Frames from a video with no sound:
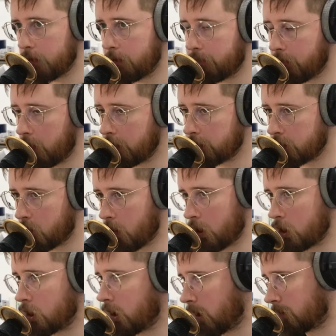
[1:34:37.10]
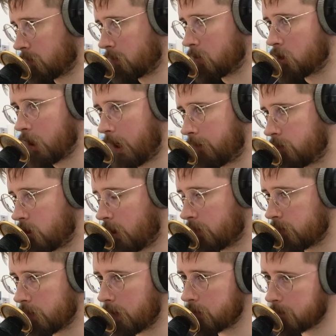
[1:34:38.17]
The first question comes from Jeff. Jeff
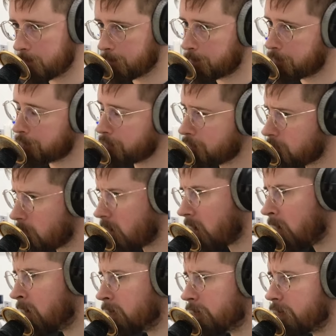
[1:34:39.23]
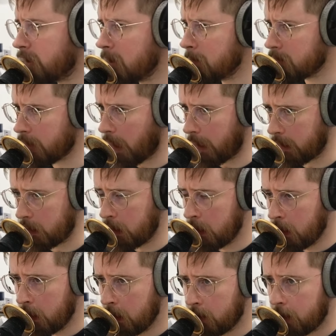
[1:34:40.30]
says, It seems like
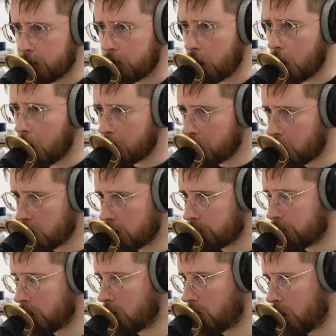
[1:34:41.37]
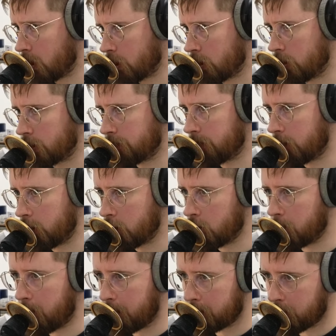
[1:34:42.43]
there's a lot more configurations for the
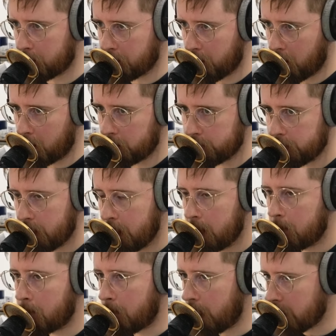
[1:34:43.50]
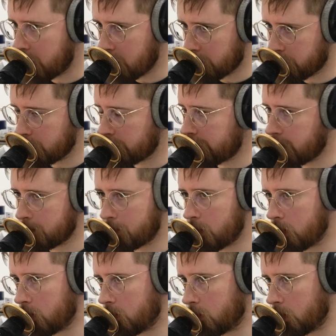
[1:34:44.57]
new MacBook Pros. Many different
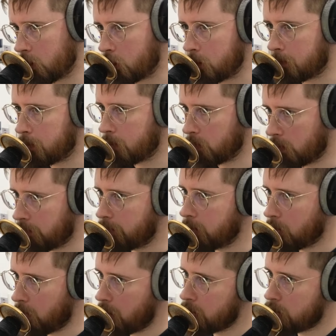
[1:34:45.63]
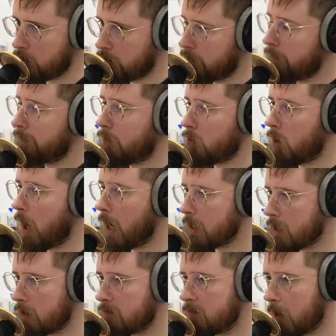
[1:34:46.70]
CPU and GPU configurations, a
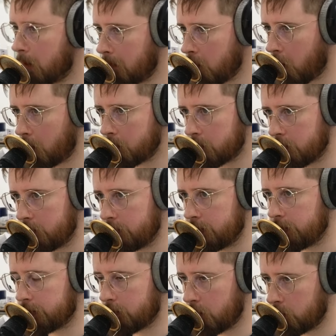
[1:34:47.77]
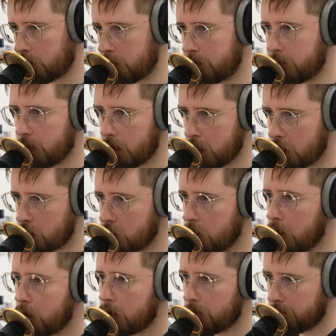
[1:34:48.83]
variety of memory options exclusive to each
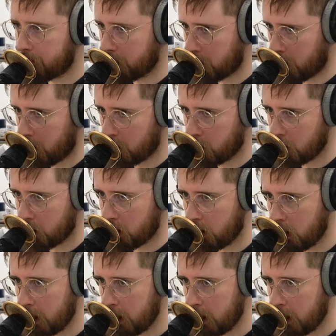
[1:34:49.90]
configuration.